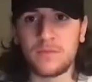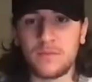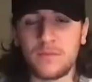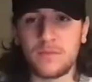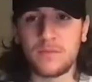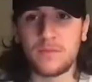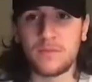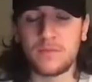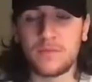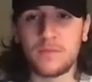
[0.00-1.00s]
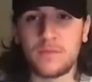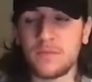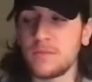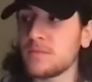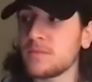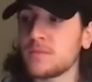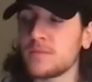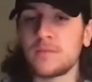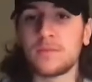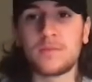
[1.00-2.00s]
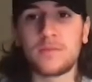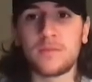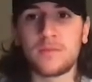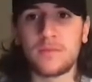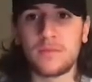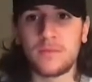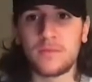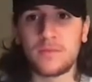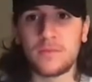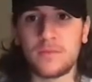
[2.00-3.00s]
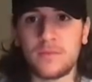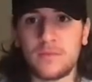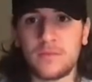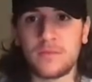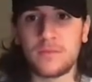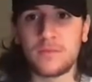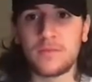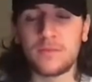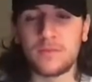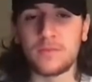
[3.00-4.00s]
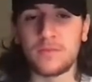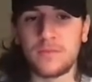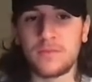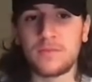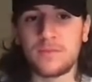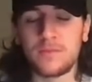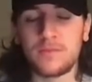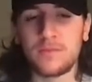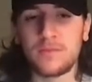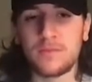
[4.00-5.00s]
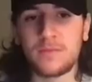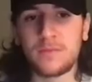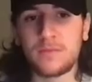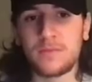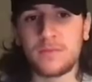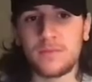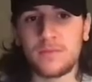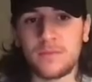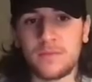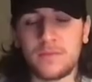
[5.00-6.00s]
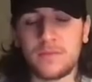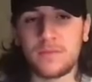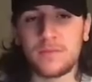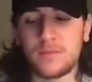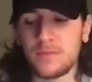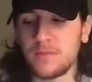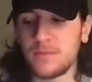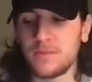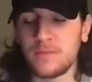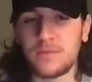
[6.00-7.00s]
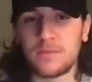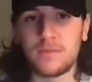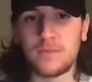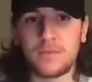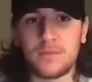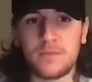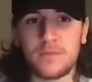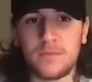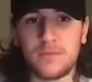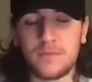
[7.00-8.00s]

(silent)